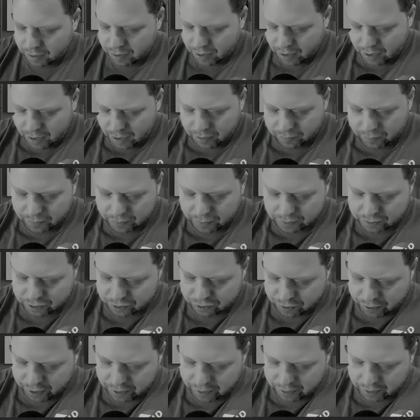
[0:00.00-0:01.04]
And this
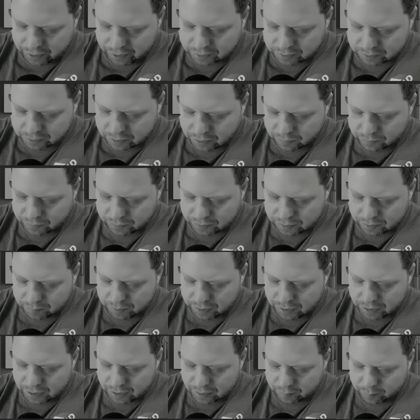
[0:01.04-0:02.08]
trade is going to
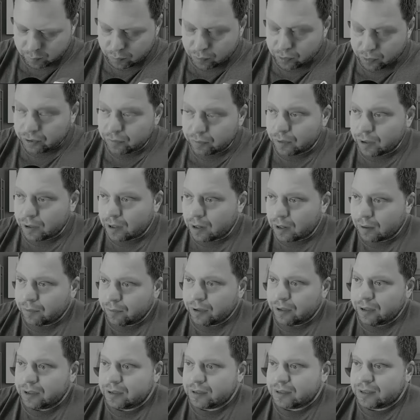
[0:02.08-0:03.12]
be at a point where I
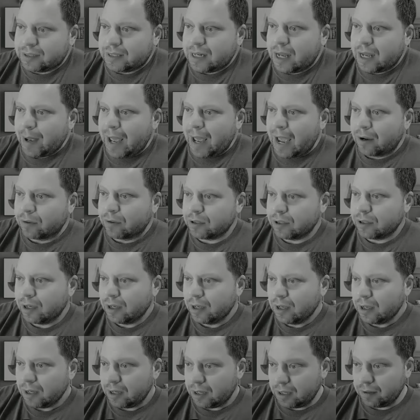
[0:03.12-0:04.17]
would need to stop out.
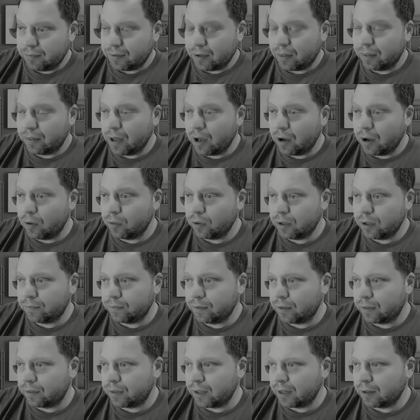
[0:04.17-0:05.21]
Even though, if
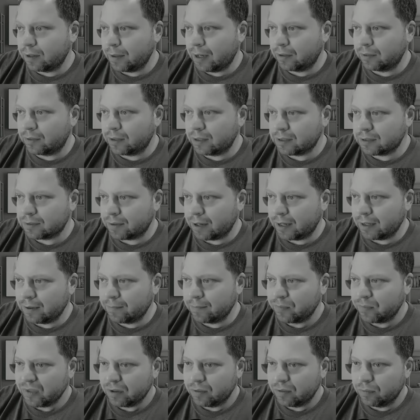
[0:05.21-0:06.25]
you think about this, right,
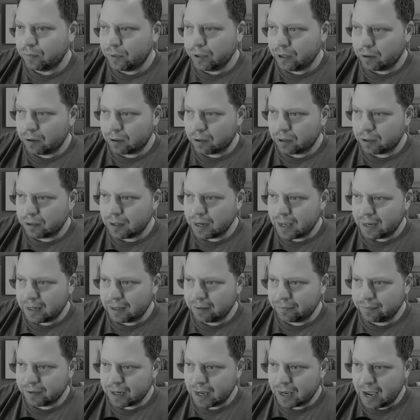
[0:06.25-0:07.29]
we are not
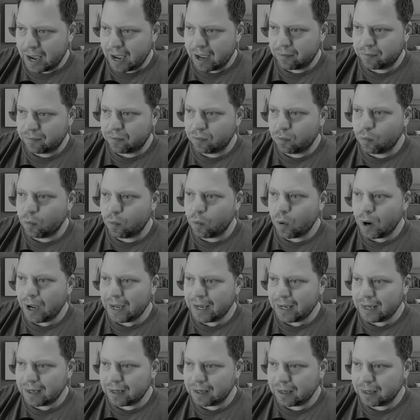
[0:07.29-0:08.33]
even
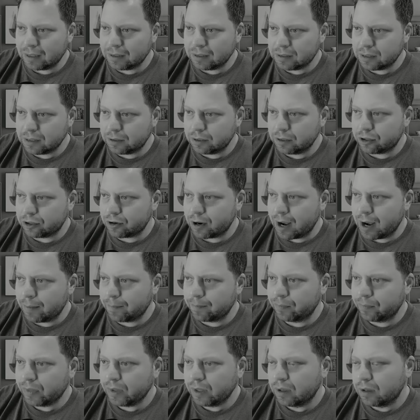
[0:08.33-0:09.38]
halfway into the trap.
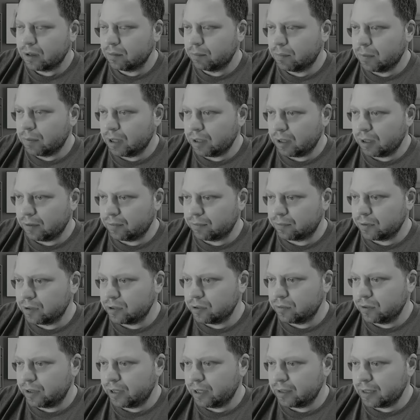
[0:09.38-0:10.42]
But if we
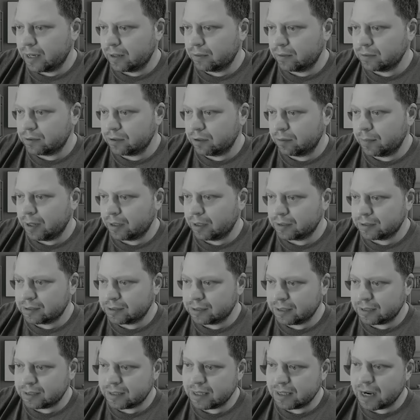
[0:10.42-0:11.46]
do get down to about
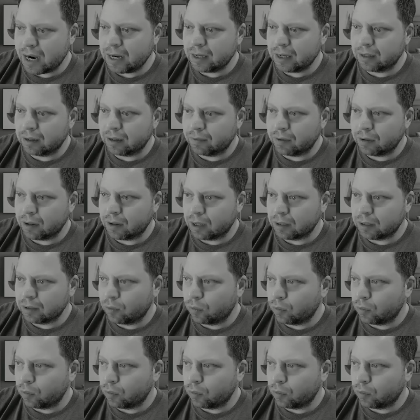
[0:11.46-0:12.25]
69 level on